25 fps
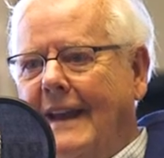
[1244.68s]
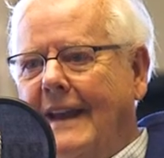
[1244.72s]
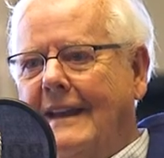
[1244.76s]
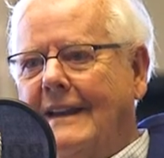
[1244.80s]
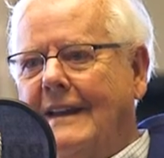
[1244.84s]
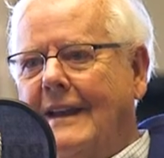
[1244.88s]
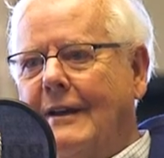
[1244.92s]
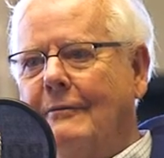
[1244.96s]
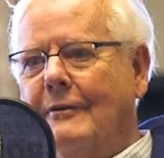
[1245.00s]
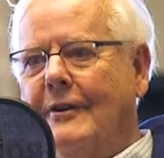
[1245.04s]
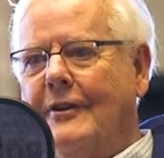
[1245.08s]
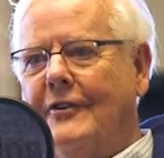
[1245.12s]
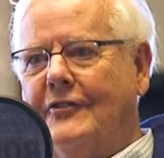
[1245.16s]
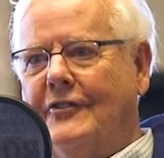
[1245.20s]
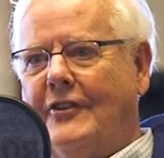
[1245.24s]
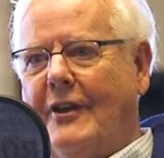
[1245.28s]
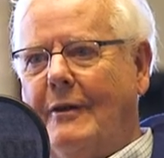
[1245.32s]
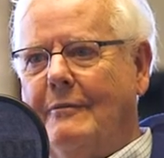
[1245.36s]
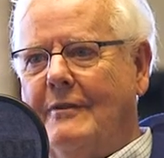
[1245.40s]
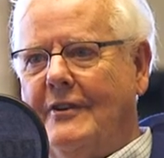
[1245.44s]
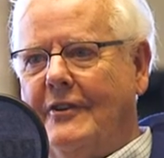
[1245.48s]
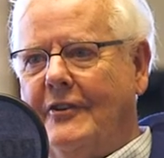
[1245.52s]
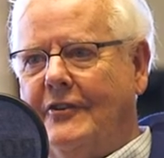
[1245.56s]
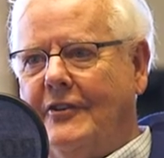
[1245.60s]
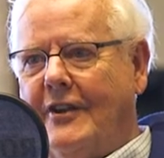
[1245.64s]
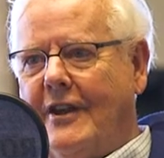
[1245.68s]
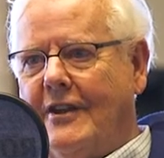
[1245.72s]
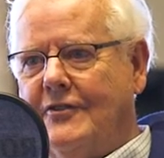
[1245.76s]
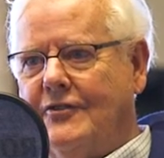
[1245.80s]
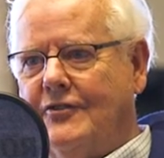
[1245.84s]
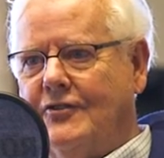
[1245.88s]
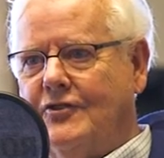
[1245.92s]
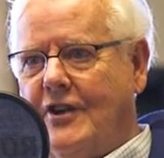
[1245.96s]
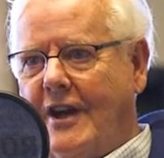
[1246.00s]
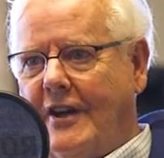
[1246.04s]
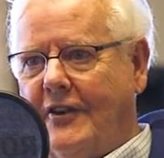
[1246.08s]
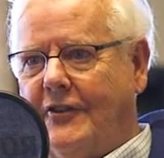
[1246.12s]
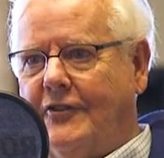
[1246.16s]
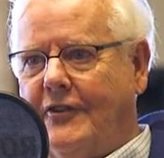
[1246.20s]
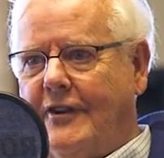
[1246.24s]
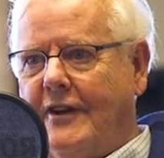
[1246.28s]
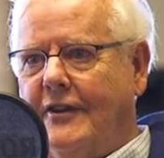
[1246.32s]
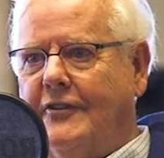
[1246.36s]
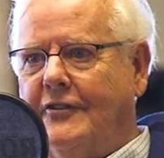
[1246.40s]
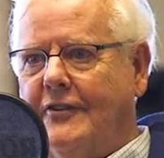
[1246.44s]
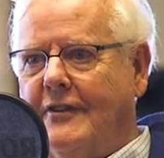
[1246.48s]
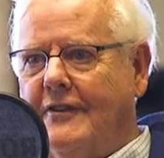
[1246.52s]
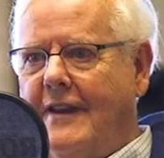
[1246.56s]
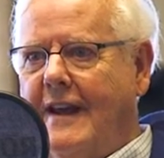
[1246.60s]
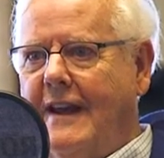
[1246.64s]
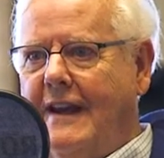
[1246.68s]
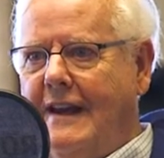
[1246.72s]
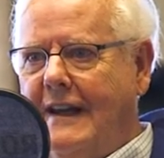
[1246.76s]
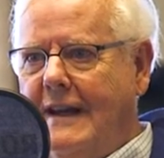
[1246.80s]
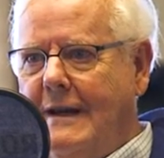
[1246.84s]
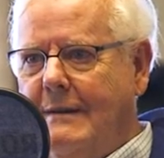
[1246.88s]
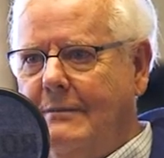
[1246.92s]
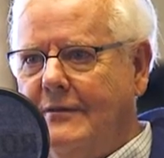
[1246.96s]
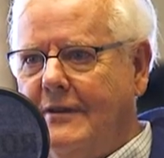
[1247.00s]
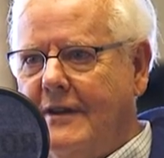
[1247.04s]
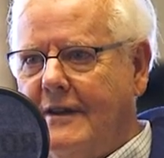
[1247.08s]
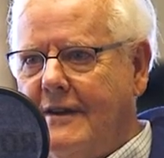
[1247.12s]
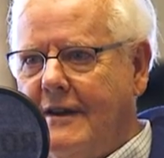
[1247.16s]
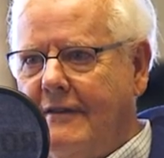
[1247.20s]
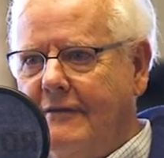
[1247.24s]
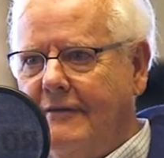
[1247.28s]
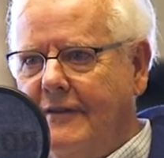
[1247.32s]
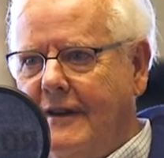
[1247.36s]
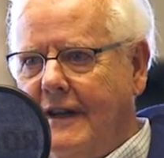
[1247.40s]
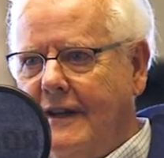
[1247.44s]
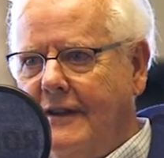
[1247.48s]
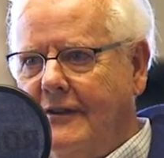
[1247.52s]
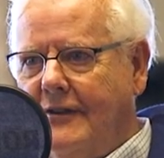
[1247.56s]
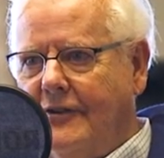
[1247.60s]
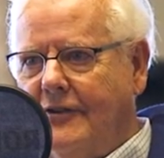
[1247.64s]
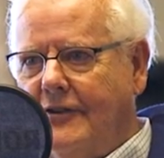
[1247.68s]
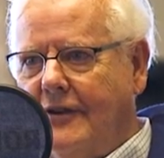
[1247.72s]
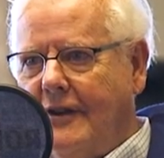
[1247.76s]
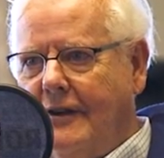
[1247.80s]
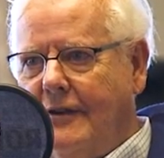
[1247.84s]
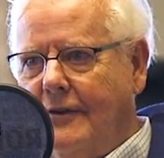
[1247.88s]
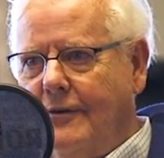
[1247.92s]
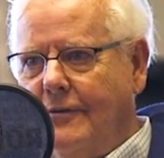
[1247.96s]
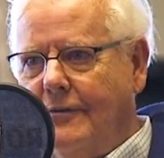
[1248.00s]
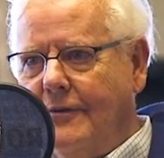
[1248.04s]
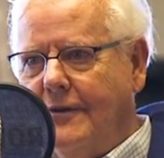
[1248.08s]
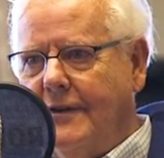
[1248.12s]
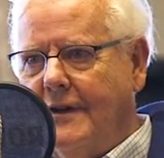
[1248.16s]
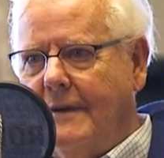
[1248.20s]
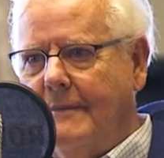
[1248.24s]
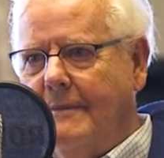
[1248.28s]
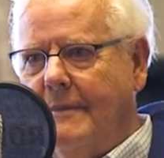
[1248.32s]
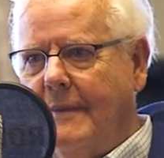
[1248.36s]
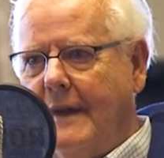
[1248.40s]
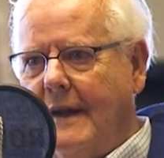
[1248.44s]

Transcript: In other words, someone says justice and they leap to their feet and salute.